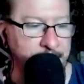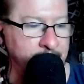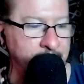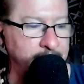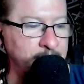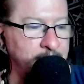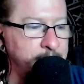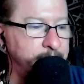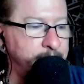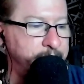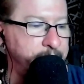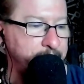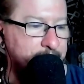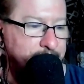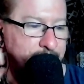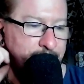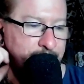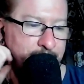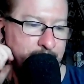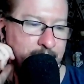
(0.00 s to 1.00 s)
I you. Remember, I
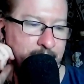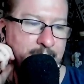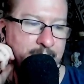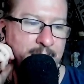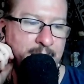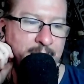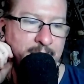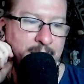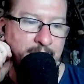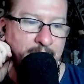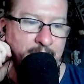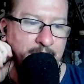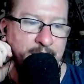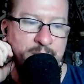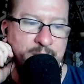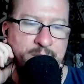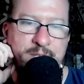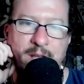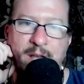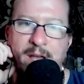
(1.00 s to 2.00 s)
remember it now. It
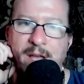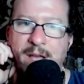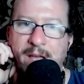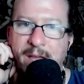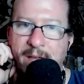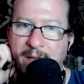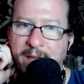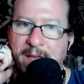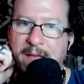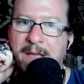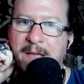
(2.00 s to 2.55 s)
just just now hit me.